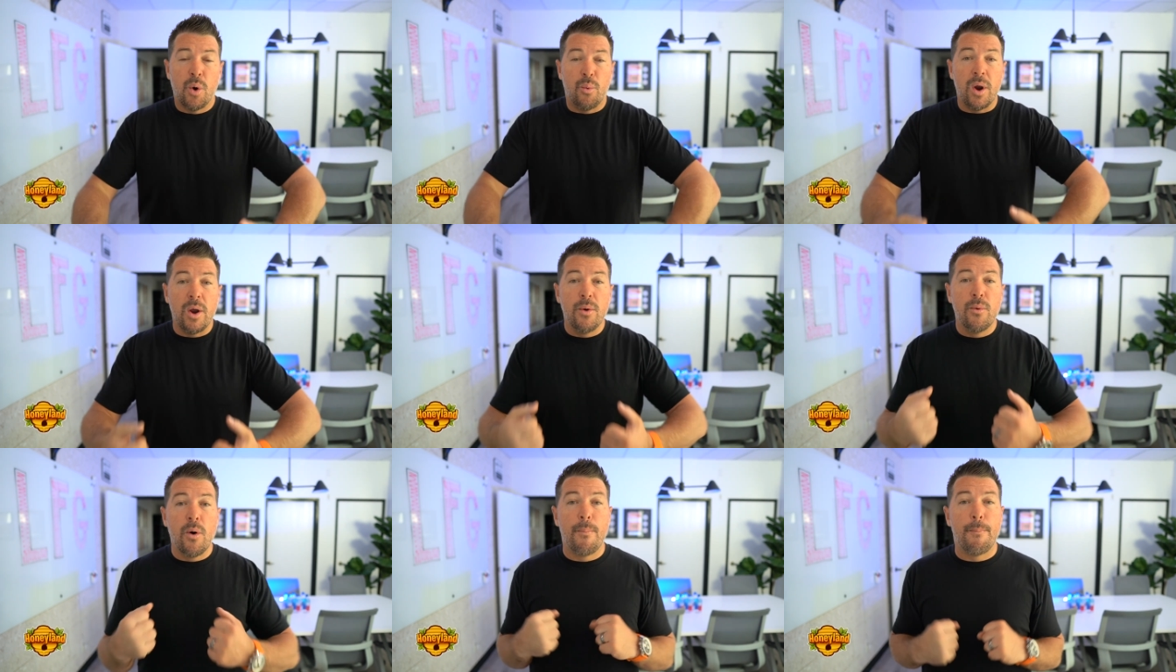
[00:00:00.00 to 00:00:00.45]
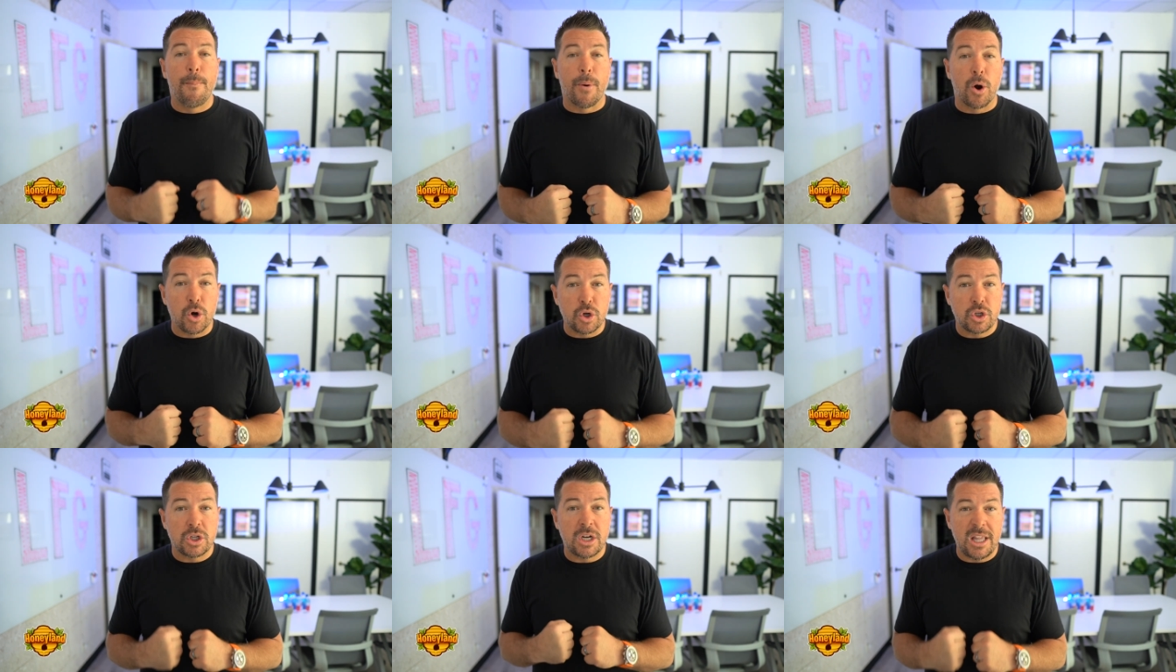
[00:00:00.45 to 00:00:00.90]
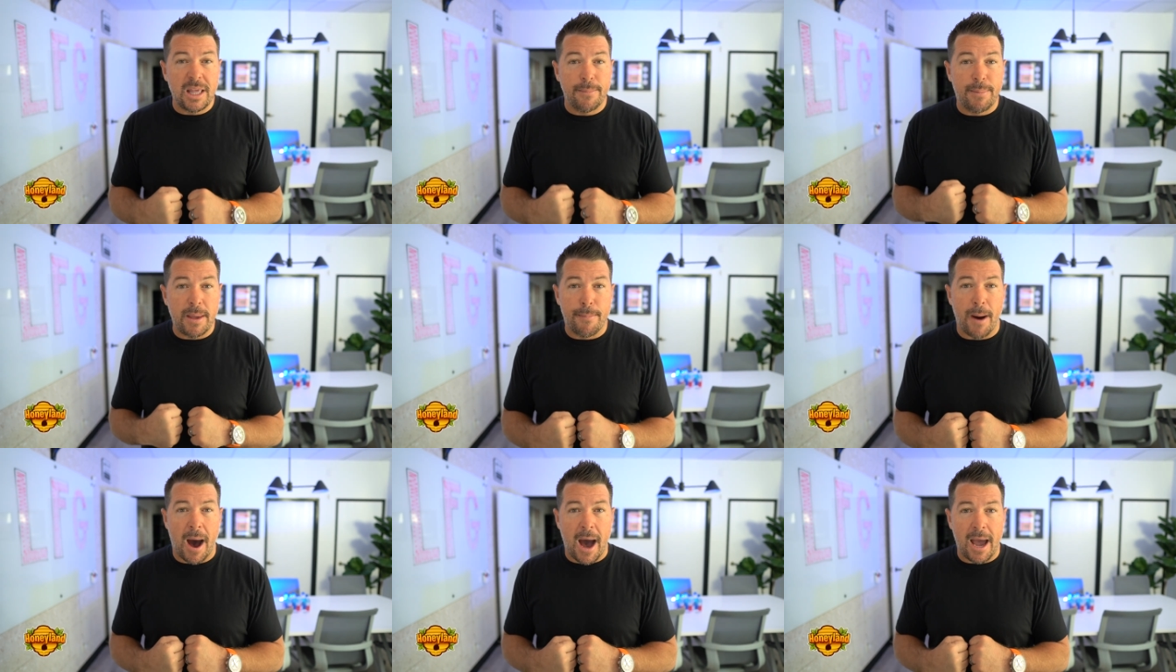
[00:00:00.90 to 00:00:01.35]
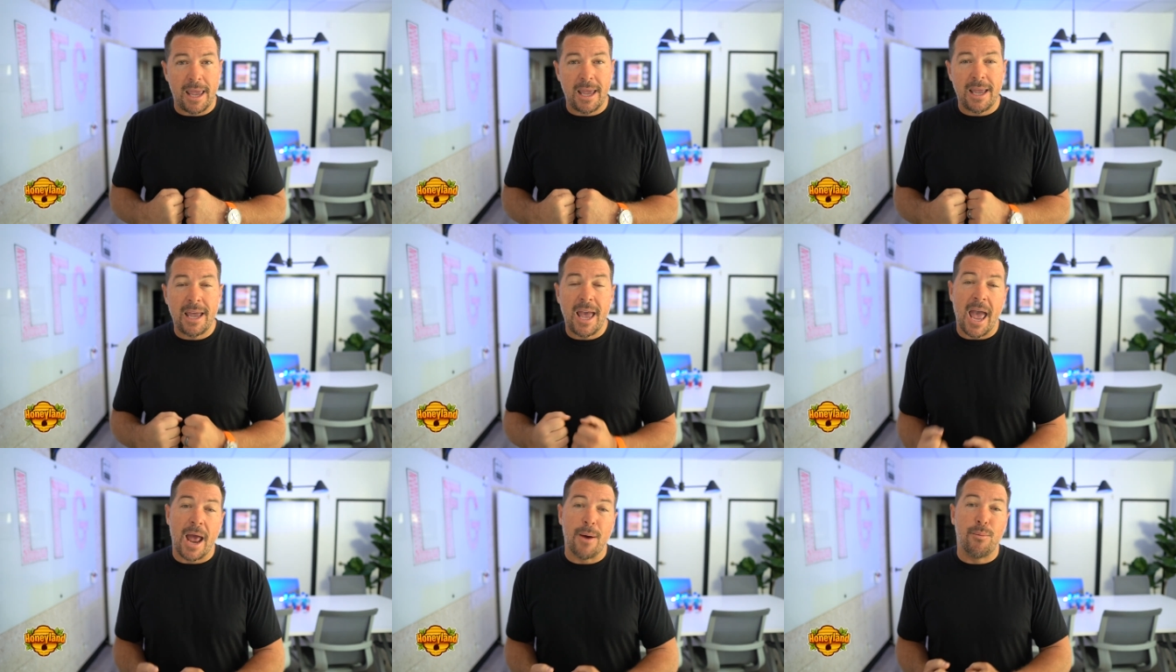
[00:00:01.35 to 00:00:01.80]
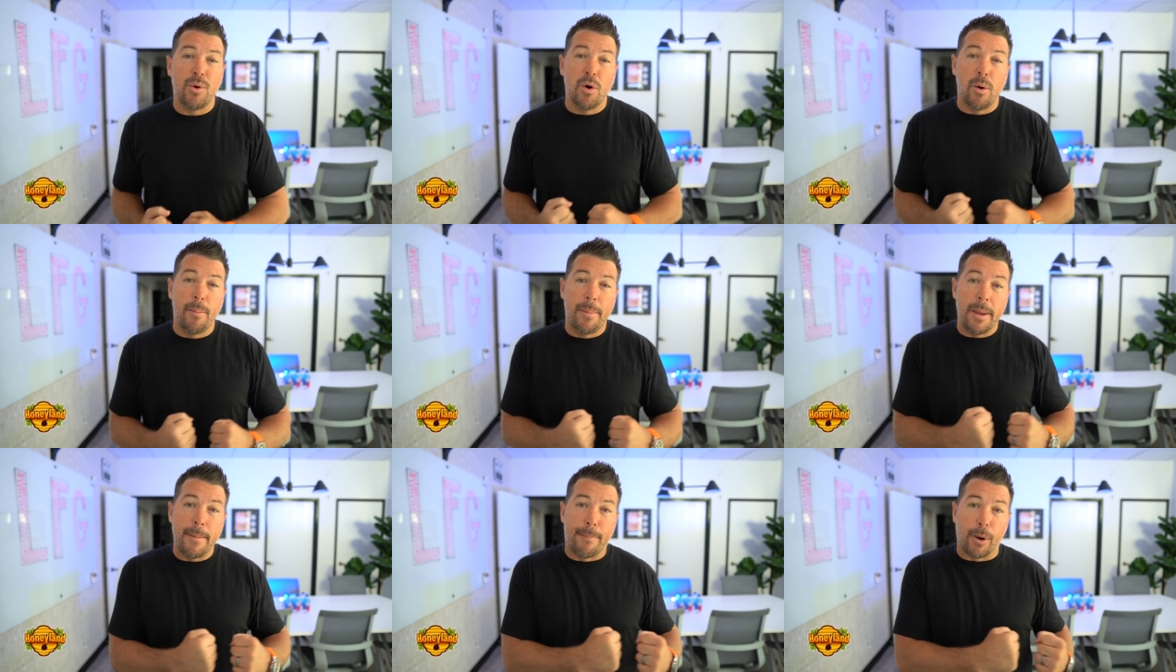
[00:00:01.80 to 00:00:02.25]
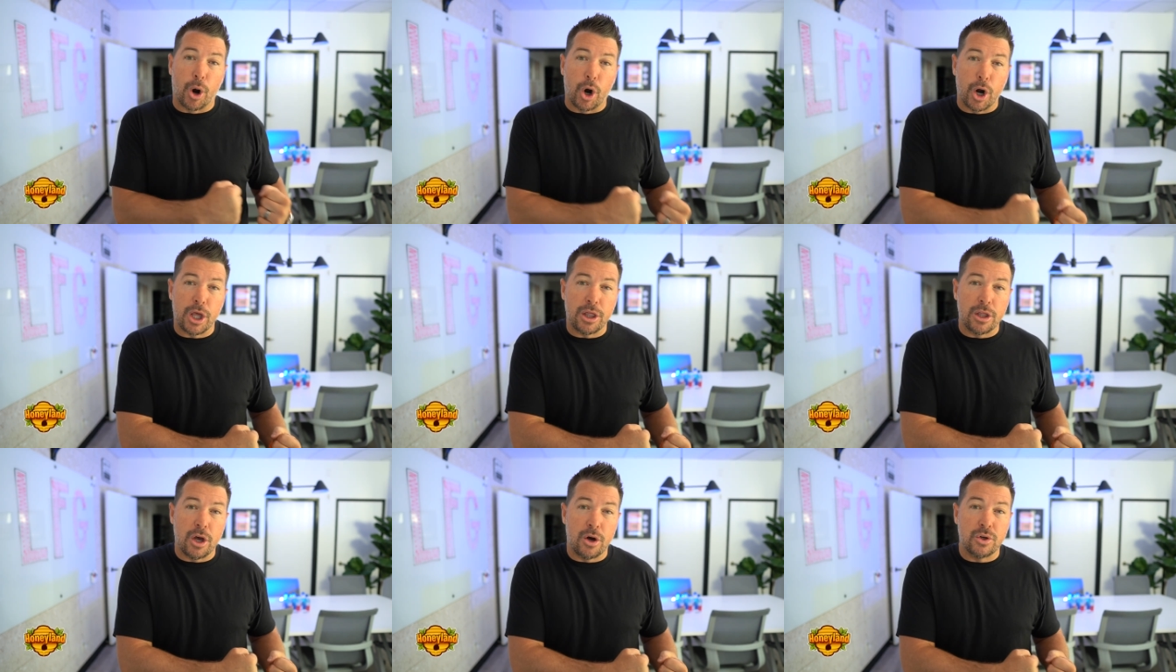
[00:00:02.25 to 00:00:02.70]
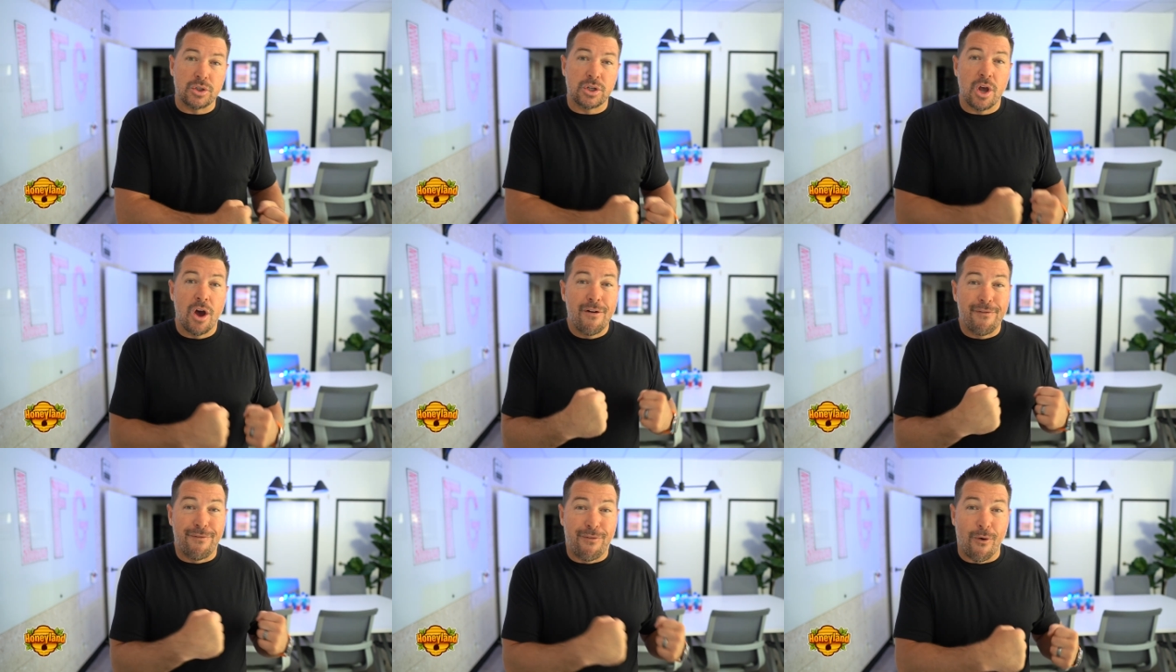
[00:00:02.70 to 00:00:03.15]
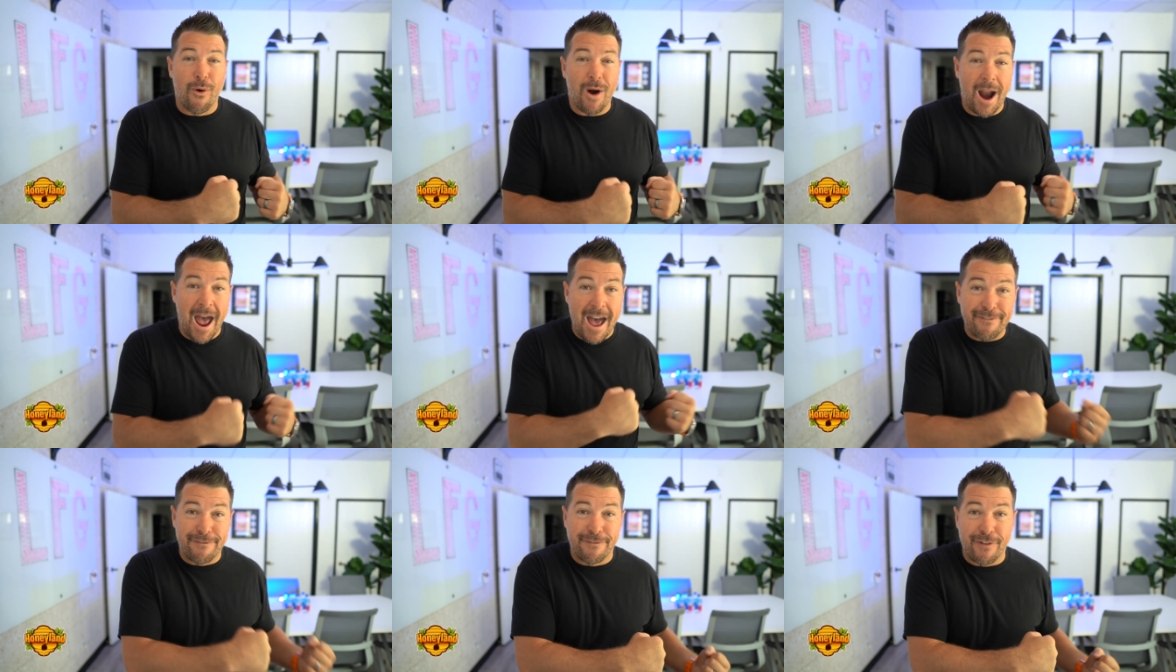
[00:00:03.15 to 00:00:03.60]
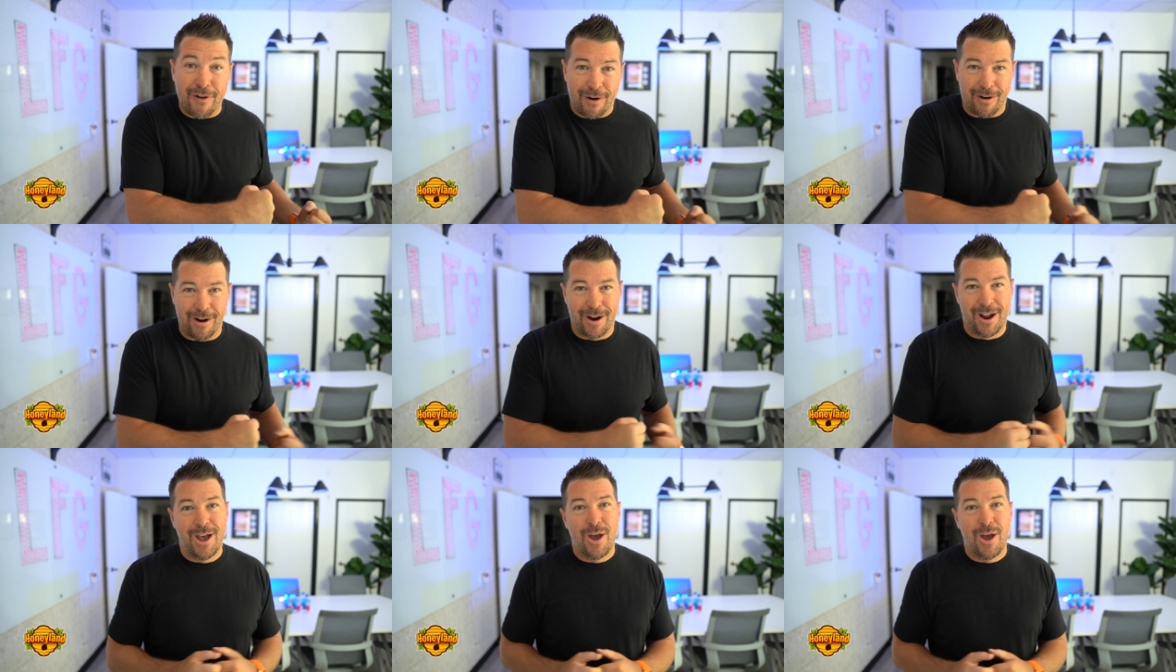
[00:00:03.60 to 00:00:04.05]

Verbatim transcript: we will personally be buying, and we will be burning those forever,